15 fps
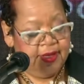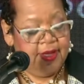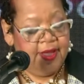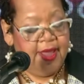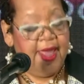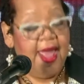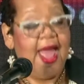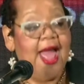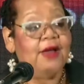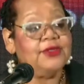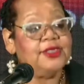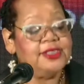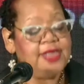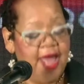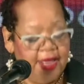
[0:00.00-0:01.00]

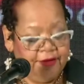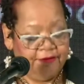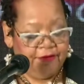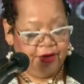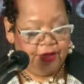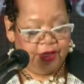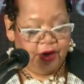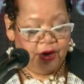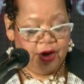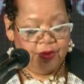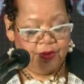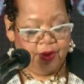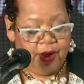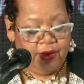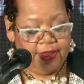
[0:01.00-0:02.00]
Outside of her current
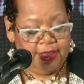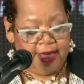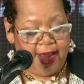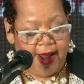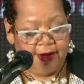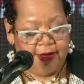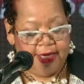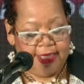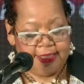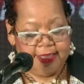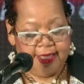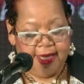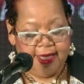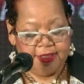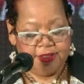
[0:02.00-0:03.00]
role in higher
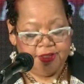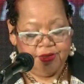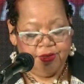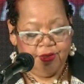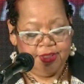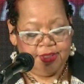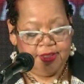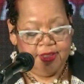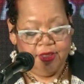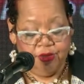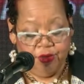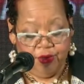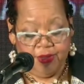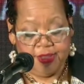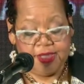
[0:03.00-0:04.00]
education,
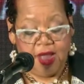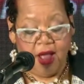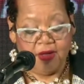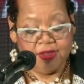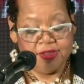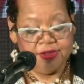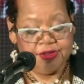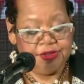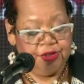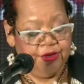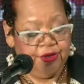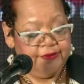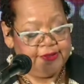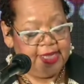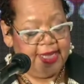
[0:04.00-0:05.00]
Loris also
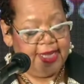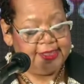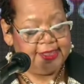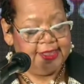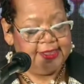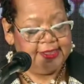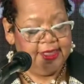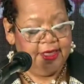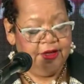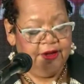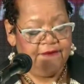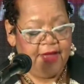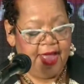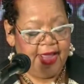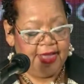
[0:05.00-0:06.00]
serves as a senior
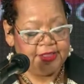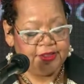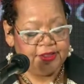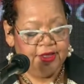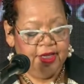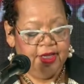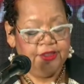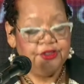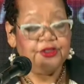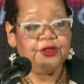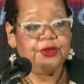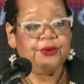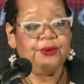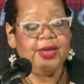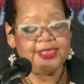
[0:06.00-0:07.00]
advisor to the
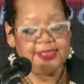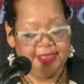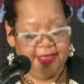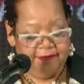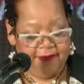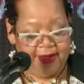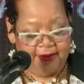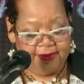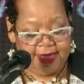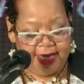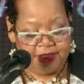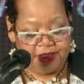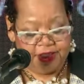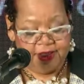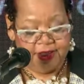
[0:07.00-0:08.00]
Kresge
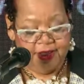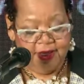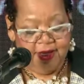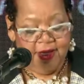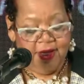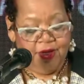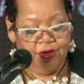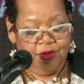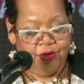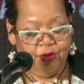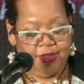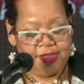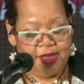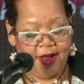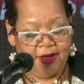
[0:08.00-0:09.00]
Foundation. Loris
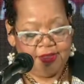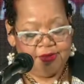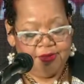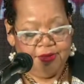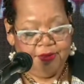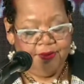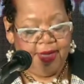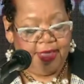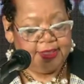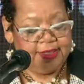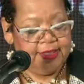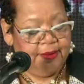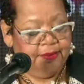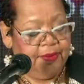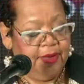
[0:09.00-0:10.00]
also directs the
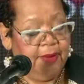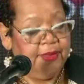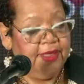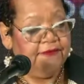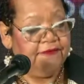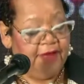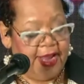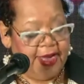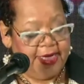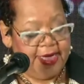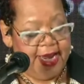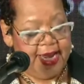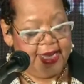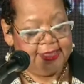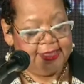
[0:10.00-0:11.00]
Public
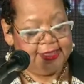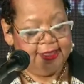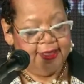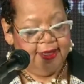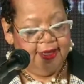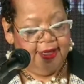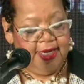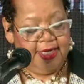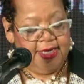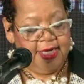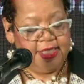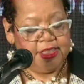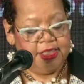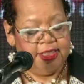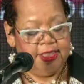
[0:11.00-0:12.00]
Finance
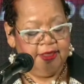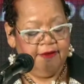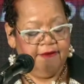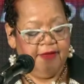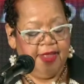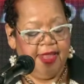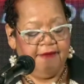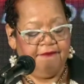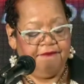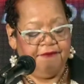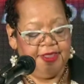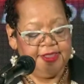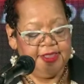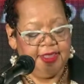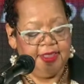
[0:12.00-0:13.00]
Initiative, a
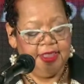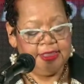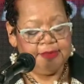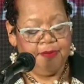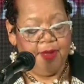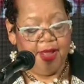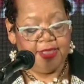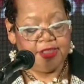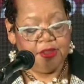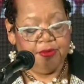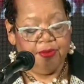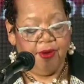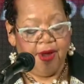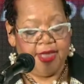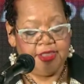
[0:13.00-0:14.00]
physically sponsored
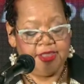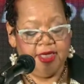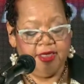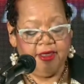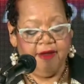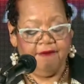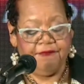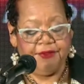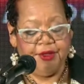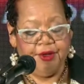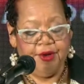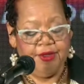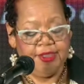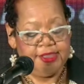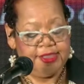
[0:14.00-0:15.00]
project of
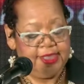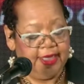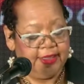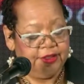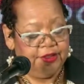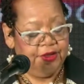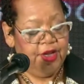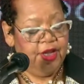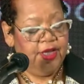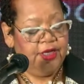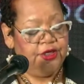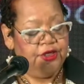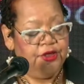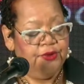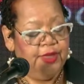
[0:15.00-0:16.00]
Third Sector
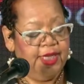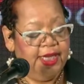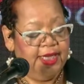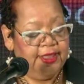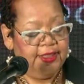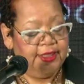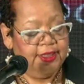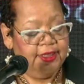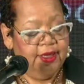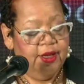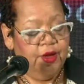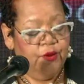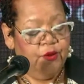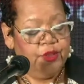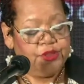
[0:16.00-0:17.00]
New England,
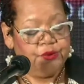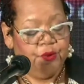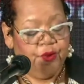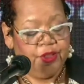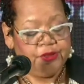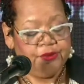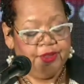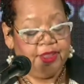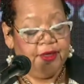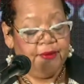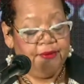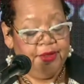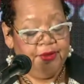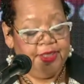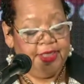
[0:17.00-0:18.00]
which works with
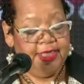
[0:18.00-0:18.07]
communities,